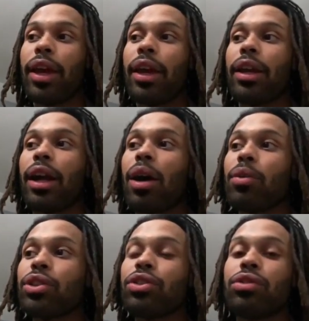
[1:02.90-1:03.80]
And I
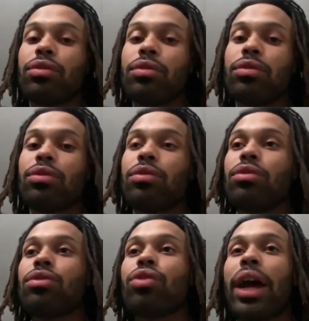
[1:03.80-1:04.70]
was
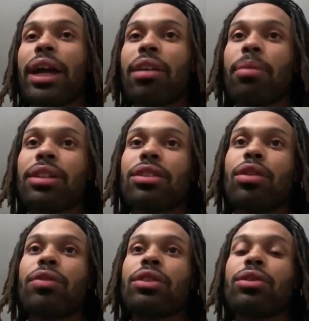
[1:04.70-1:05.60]
dragging
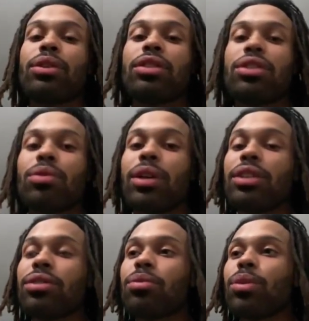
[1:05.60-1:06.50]
myself into a
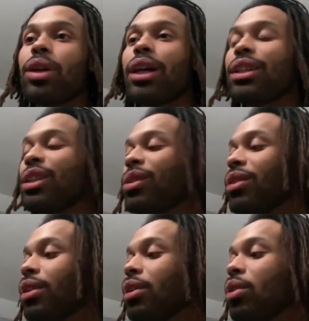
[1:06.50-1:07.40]
situation where I didn't
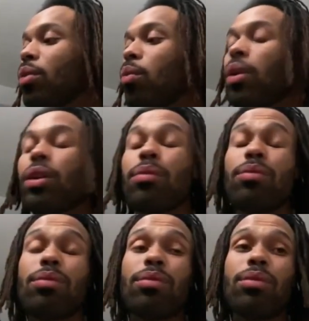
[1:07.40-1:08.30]
want to.
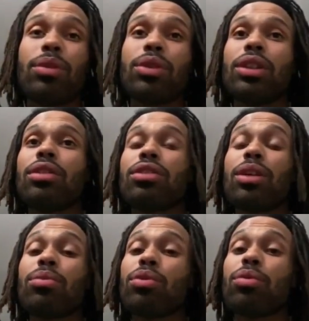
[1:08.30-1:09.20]
See,
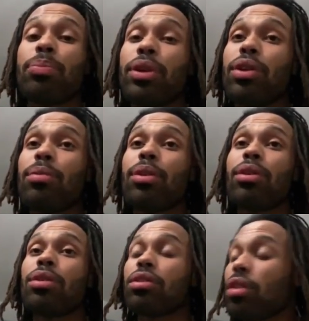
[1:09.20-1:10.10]
sLUms was pure,
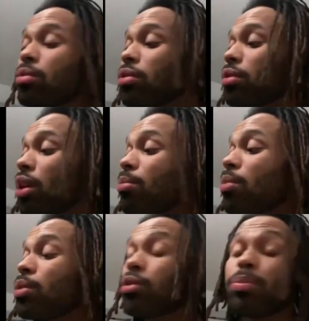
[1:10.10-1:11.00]
bro. The sLUms come
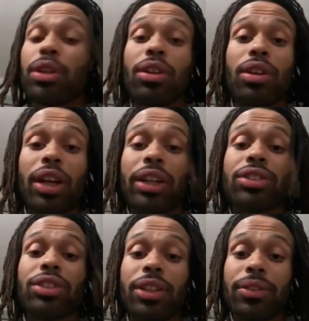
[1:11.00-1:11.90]
up was pure
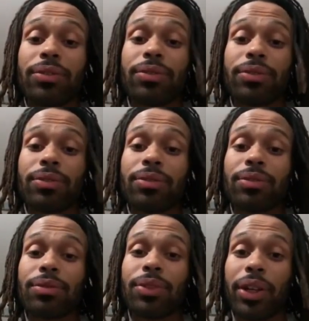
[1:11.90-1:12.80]
as shit.
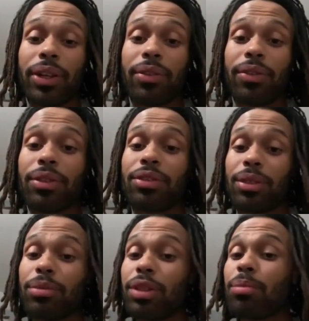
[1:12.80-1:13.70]
Right?
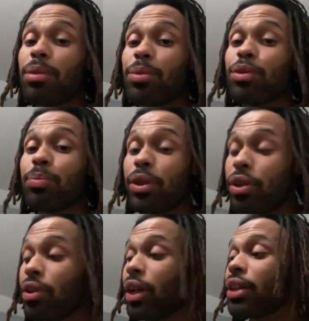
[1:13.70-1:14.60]
sLUms come up was
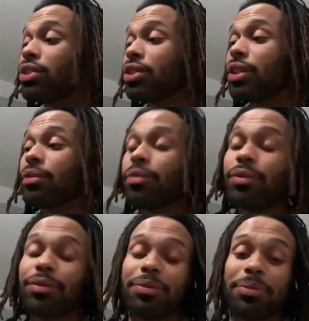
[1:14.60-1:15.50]
pure as shit.
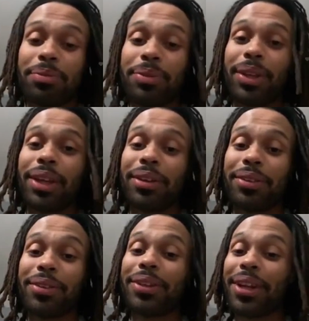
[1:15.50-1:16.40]

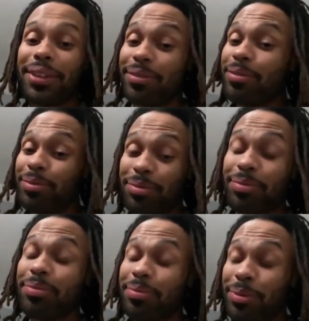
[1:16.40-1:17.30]
Like,
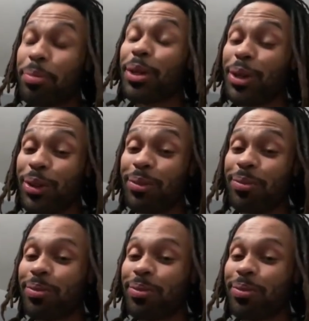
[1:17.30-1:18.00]
pure.